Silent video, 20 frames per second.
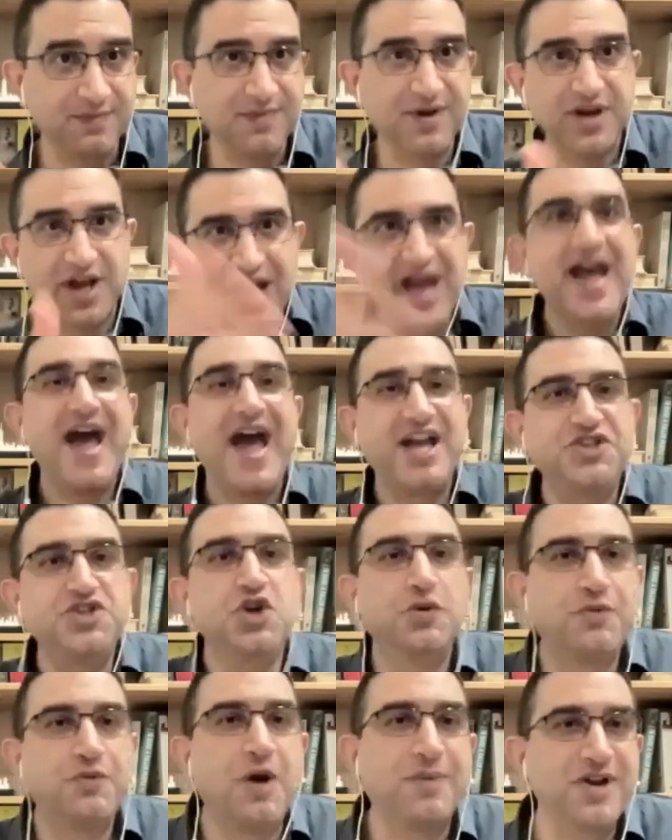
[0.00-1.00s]
But as you
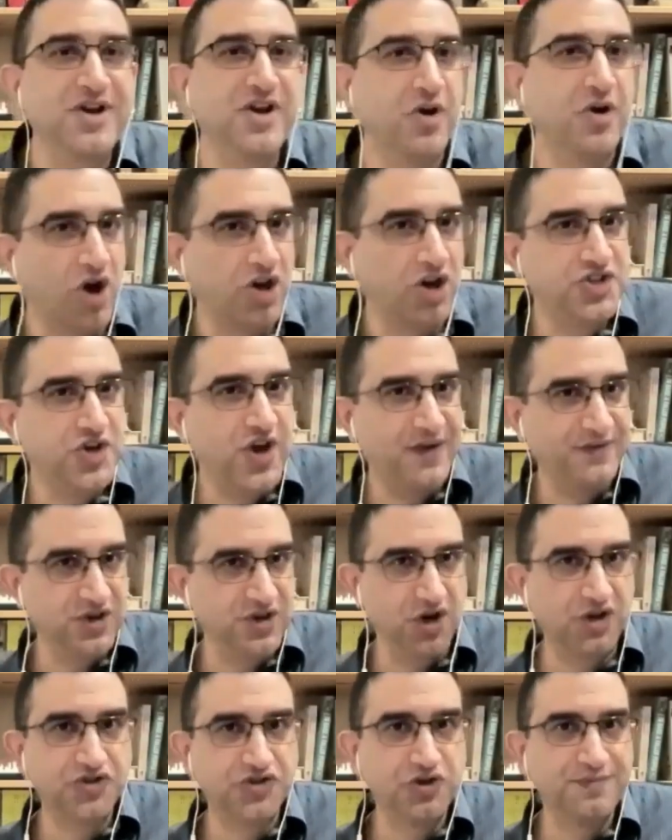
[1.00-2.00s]
probably know also, having
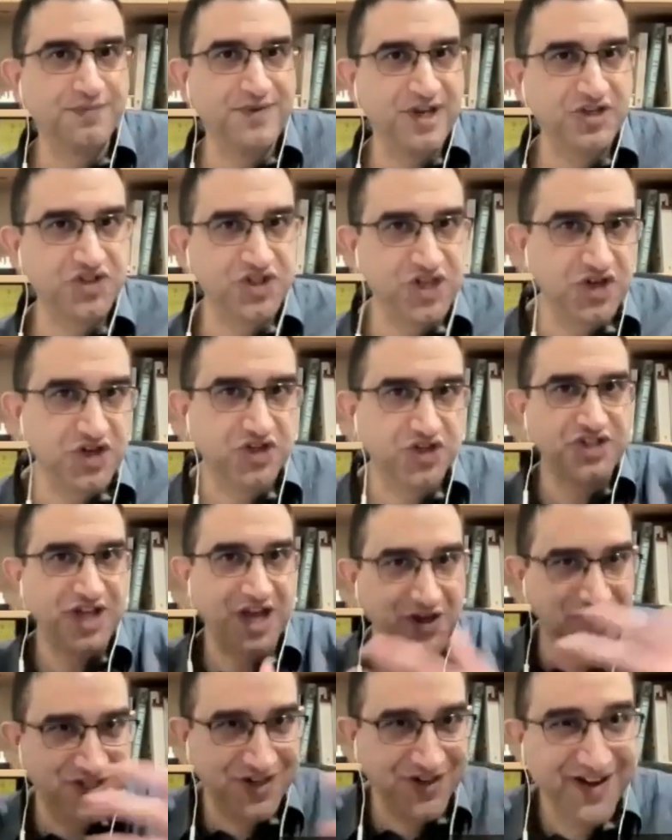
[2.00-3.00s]
gone through a PhD, you're
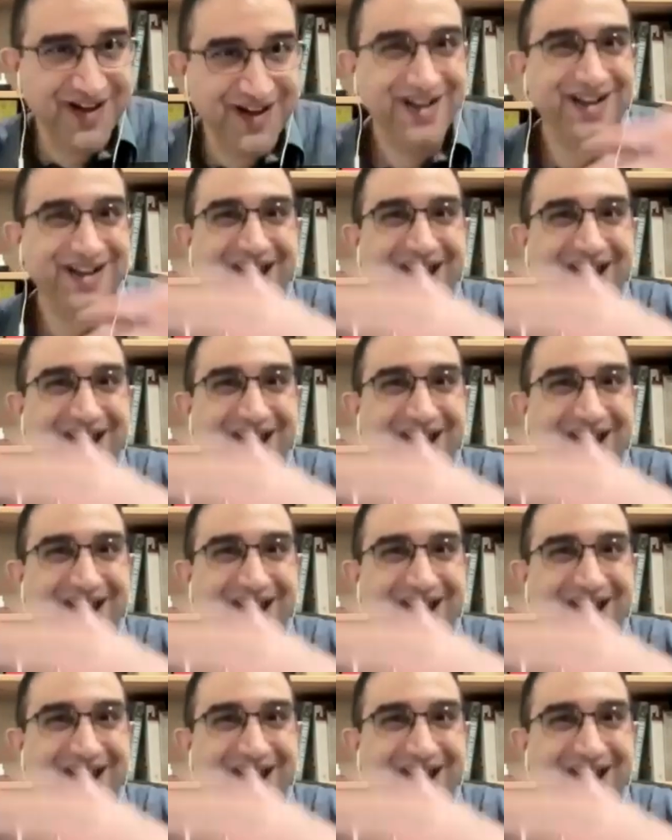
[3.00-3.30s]
sucked in,